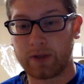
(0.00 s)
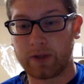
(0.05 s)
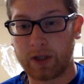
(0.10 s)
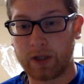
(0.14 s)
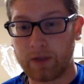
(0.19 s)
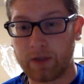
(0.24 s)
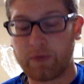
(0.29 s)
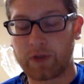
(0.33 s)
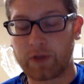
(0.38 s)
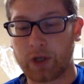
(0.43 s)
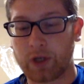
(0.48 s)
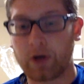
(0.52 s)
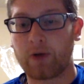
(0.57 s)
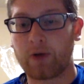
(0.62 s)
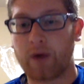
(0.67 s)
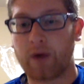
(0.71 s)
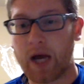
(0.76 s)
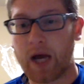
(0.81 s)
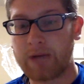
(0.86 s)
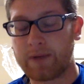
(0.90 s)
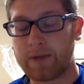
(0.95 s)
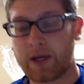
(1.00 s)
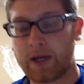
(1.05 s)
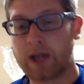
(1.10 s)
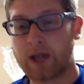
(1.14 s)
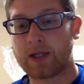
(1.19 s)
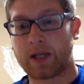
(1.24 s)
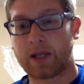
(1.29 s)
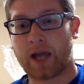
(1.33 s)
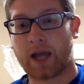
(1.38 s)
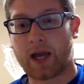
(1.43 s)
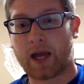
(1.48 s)
good show to watch,
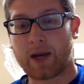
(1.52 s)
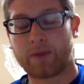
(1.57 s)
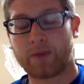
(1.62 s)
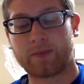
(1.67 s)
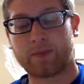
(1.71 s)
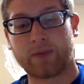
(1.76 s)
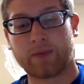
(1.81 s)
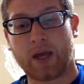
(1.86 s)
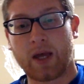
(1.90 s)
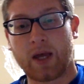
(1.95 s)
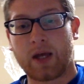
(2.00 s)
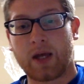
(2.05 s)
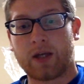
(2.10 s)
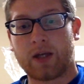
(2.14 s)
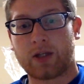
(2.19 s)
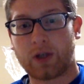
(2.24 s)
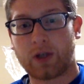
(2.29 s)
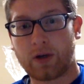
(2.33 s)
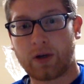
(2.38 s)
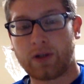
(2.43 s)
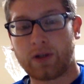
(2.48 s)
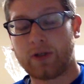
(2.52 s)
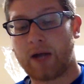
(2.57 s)
because it kind of shows